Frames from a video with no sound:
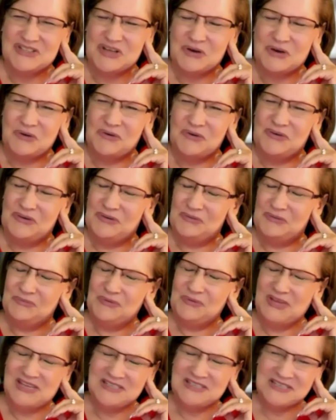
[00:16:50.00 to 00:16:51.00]
So
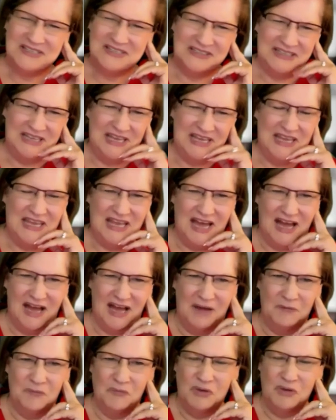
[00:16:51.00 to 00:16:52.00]
recently,
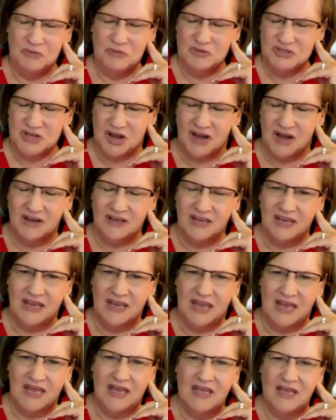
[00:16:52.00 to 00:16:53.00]
we were talking,
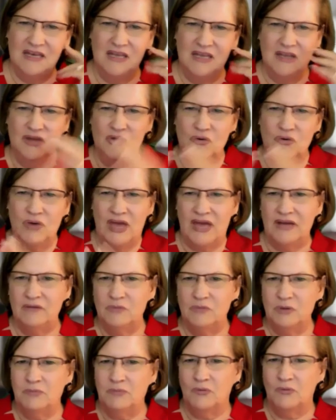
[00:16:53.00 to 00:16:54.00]
and you had
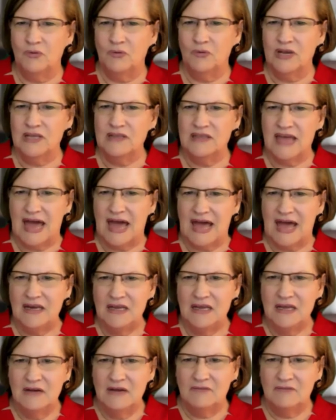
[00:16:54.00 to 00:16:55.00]
reported that
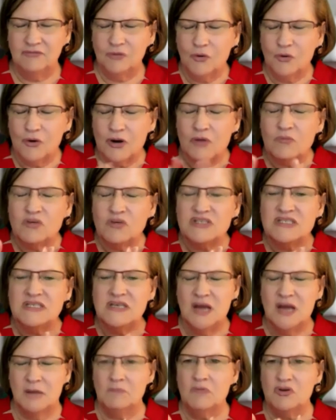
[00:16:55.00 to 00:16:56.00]
Florida was
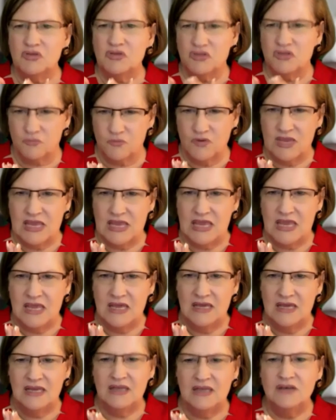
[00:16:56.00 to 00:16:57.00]
number 3
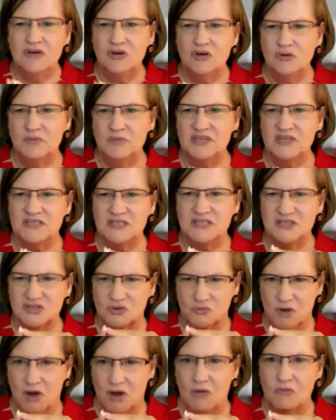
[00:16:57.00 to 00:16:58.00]
in new business
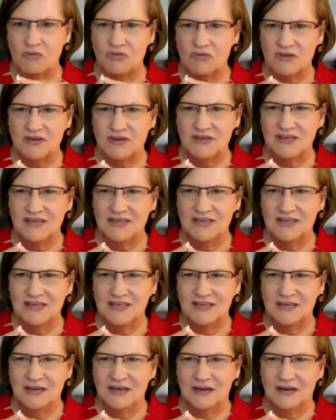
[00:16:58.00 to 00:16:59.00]
growth,
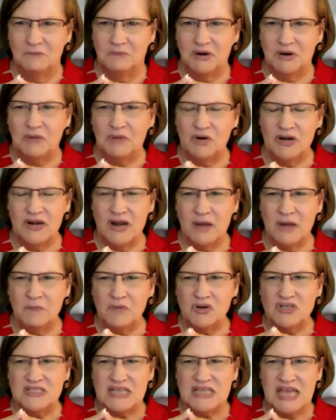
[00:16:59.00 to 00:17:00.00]
but we're
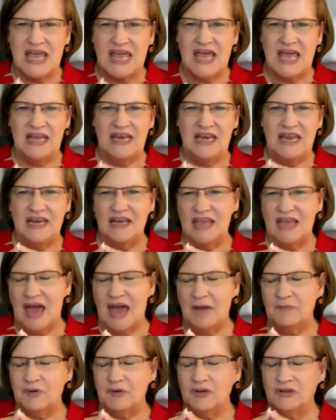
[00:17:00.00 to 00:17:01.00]
number 10 in
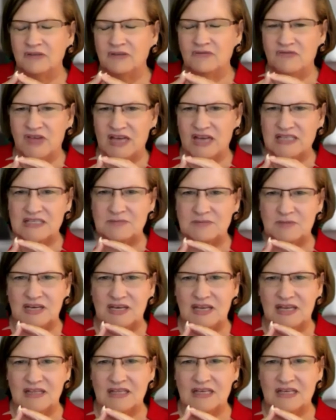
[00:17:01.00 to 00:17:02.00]
capital investment
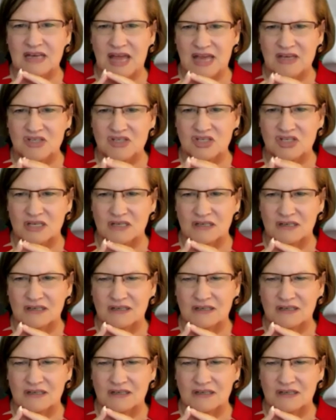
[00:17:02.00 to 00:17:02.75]
in the nation.